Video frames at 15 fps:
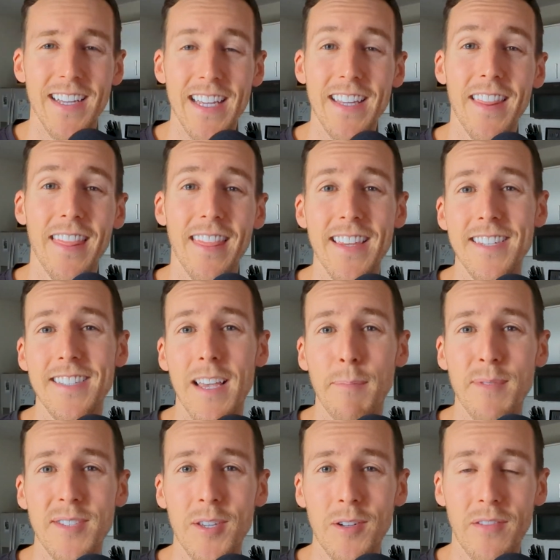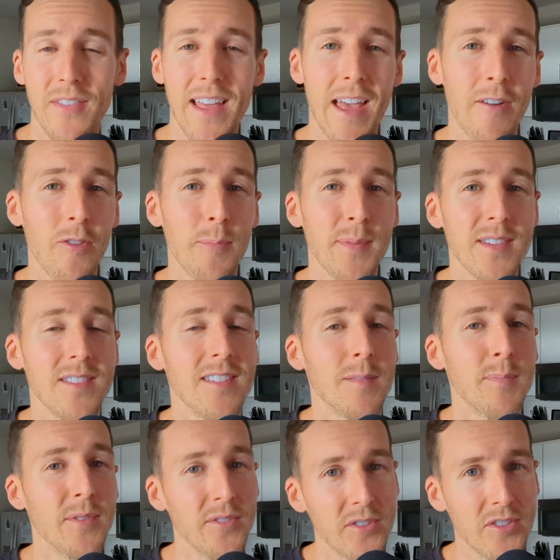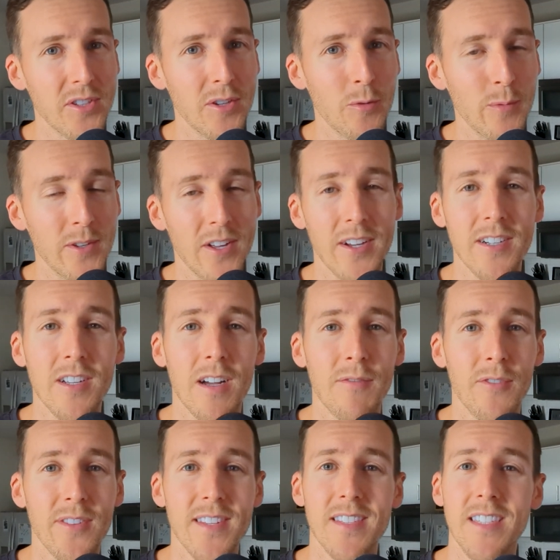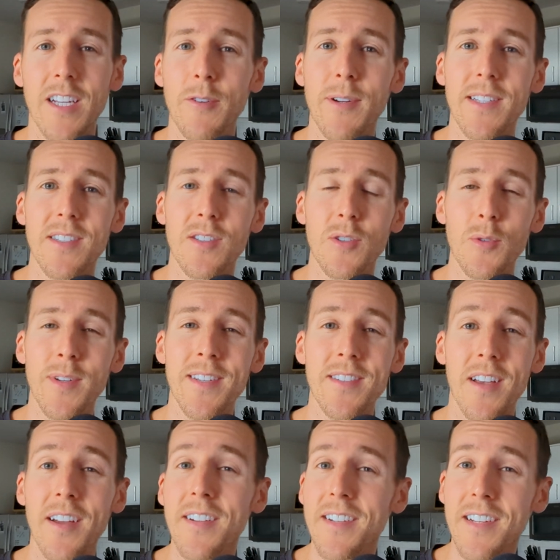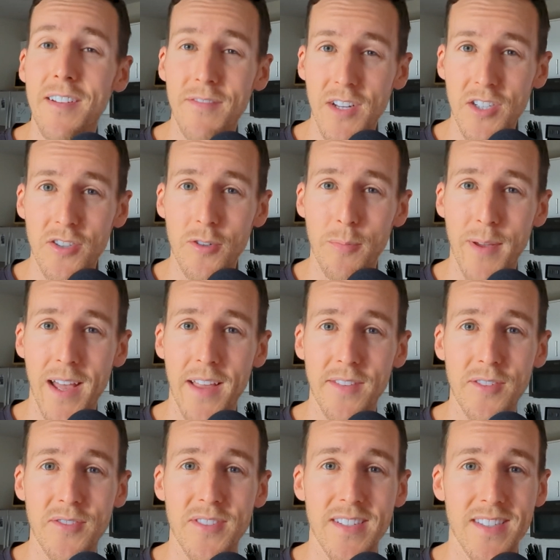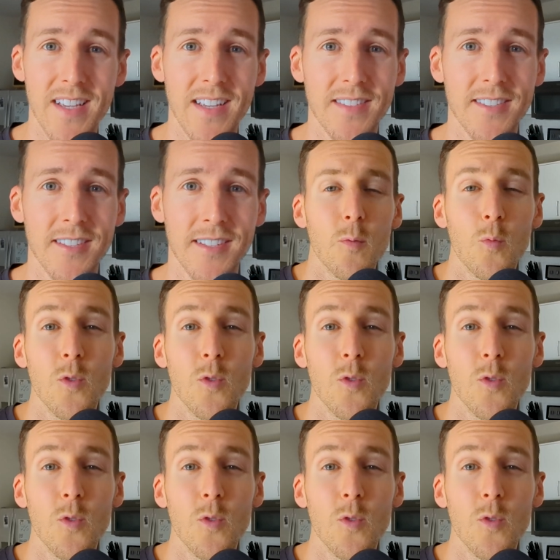In this episode of the Health Business Builder Show, we'll uncover the secrets to his unconventional path to success.